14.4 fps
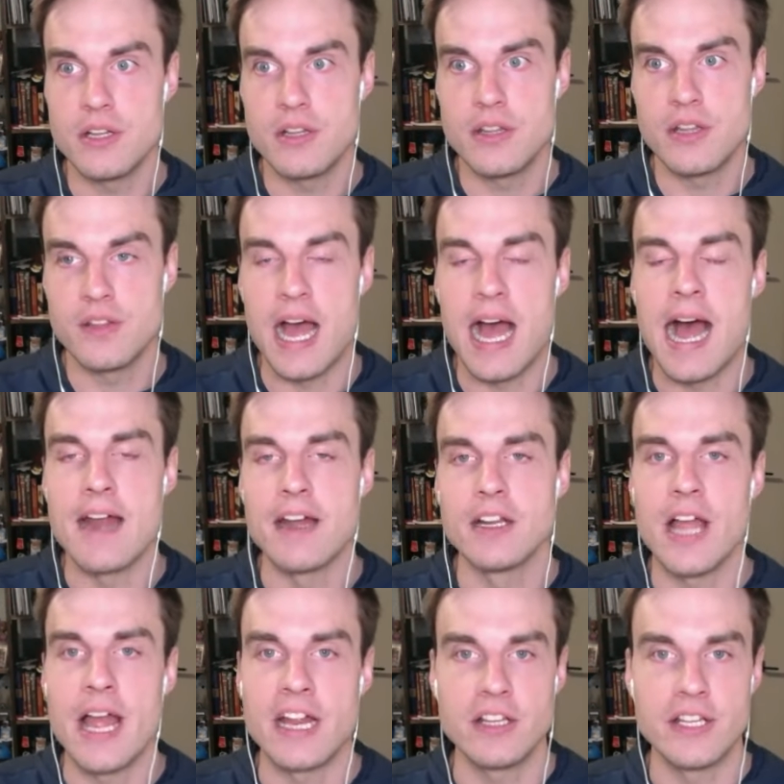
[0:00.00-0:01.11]
the higher
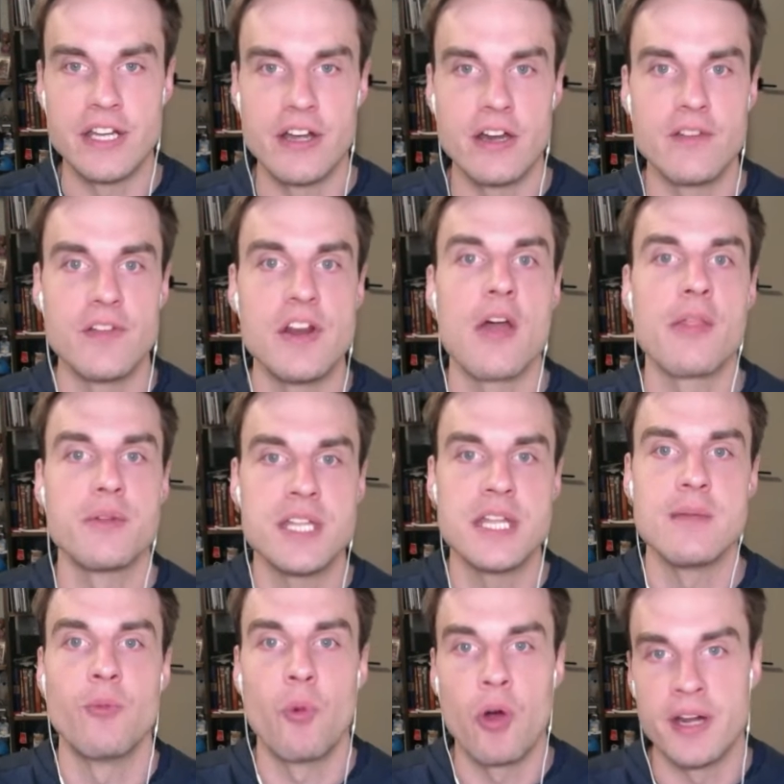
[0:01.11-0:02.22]
likelihood of another
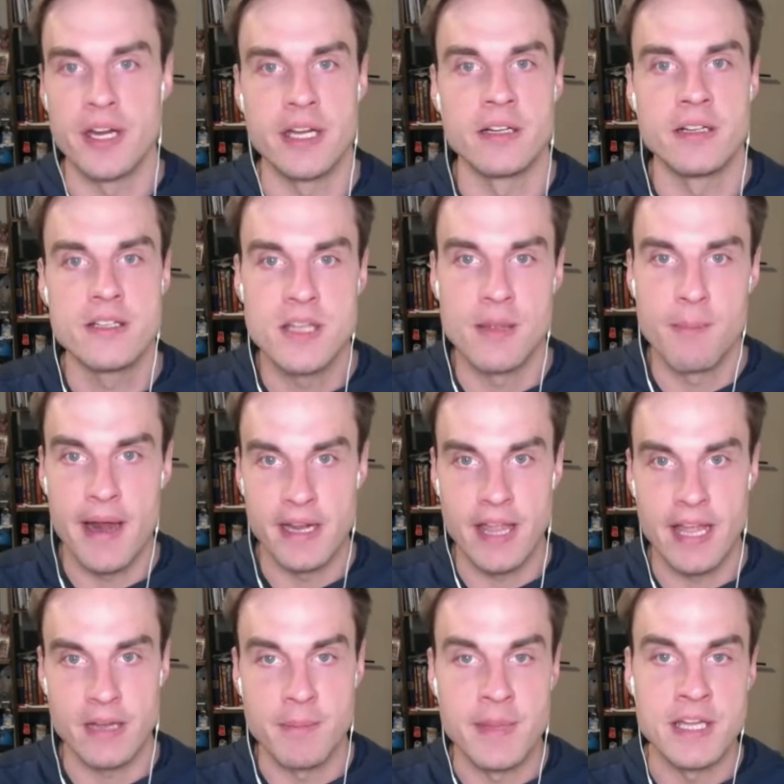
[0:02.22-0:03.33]
team wanting somebody
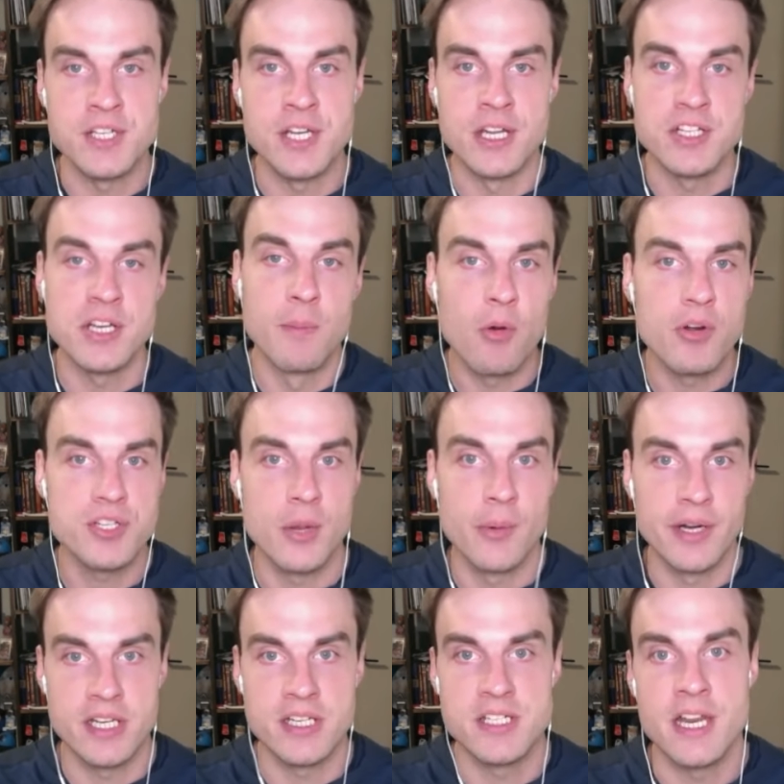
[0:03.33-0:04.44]
like Micic and more so a
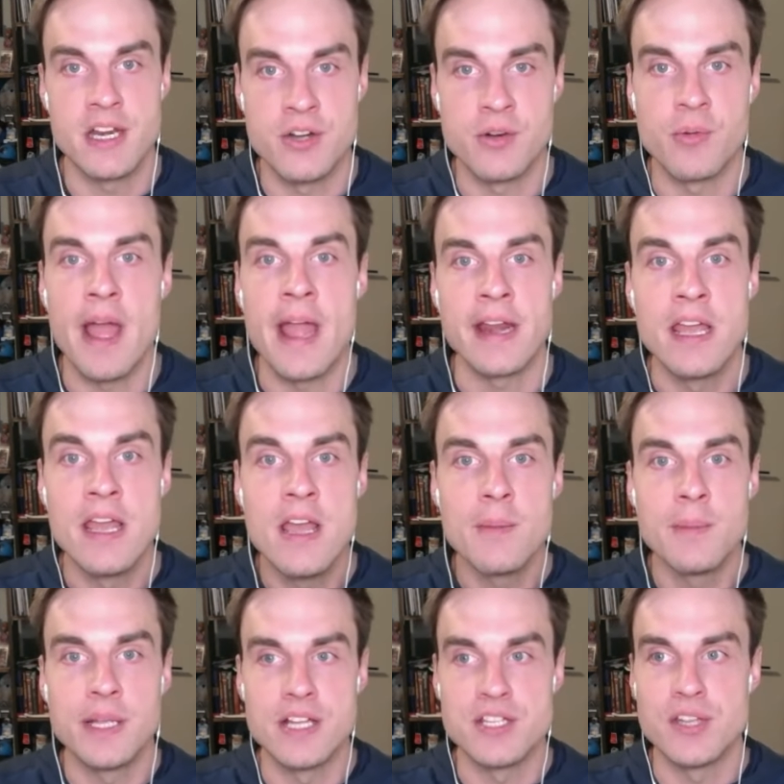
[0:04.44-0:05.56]
contender, right?
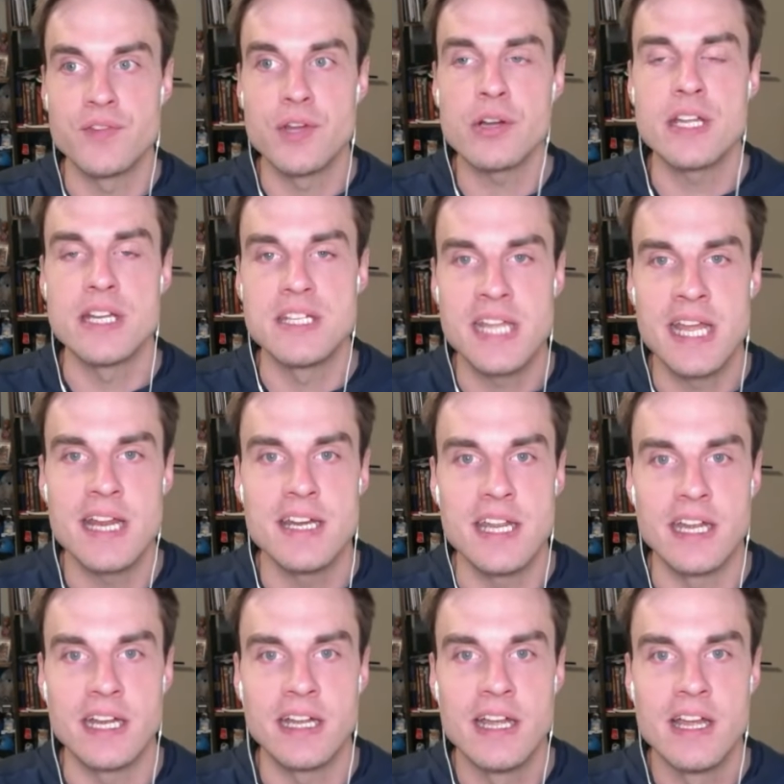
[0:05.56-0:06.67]
Because if you're
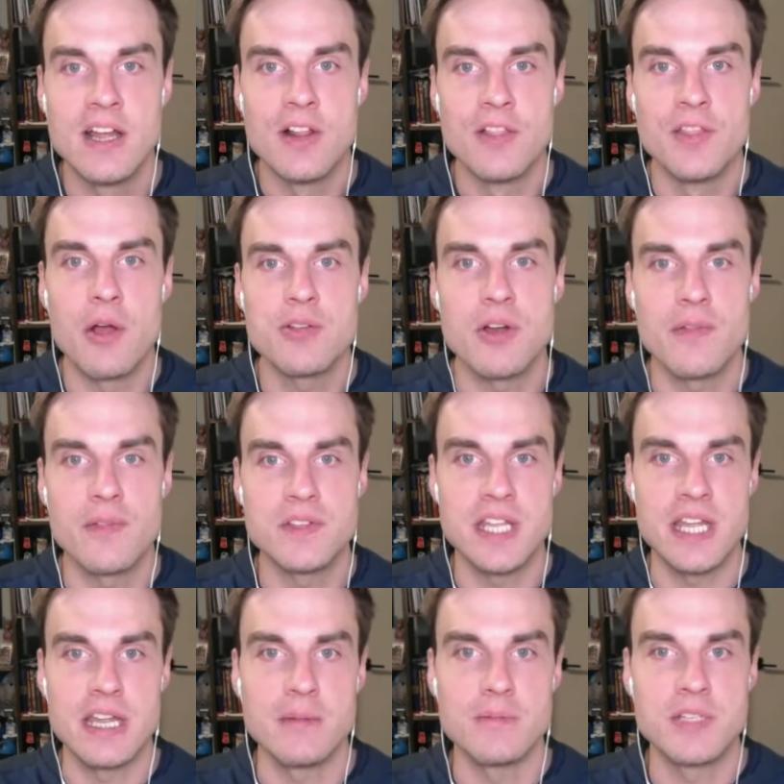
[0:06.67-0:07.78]
contending, those are the
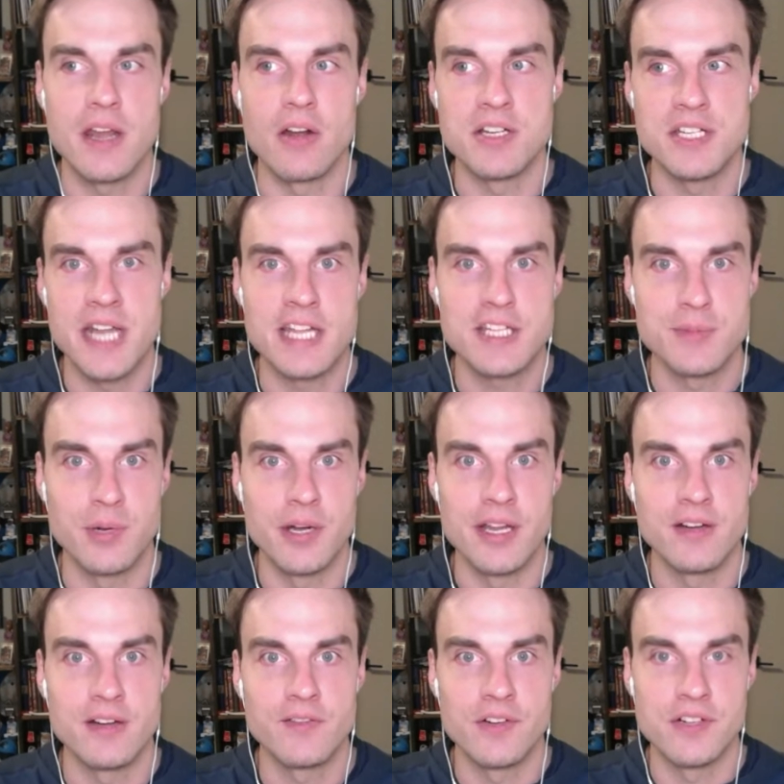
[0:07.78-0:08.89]
teams that are desperate
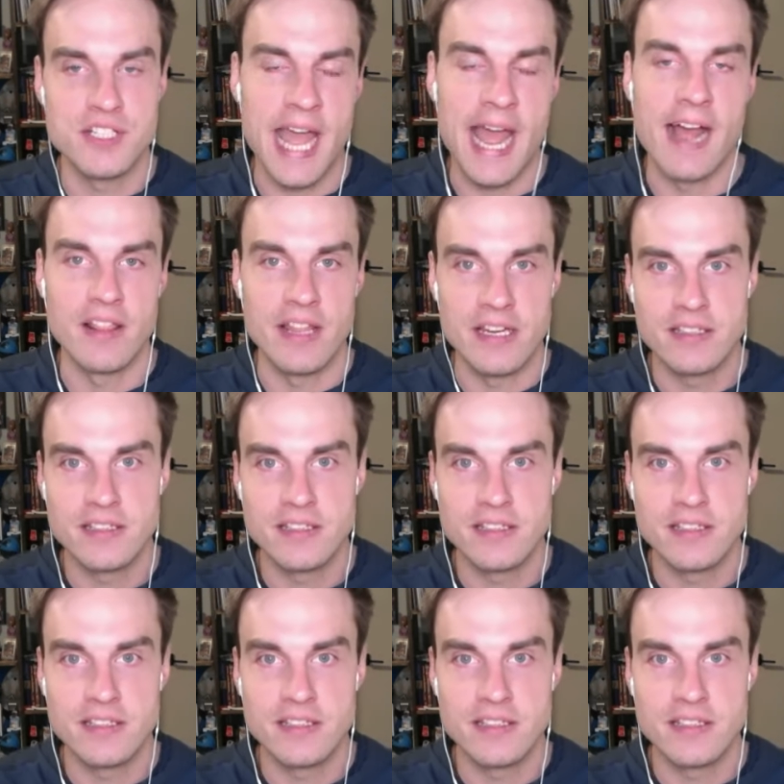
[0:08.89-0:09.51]
for talent.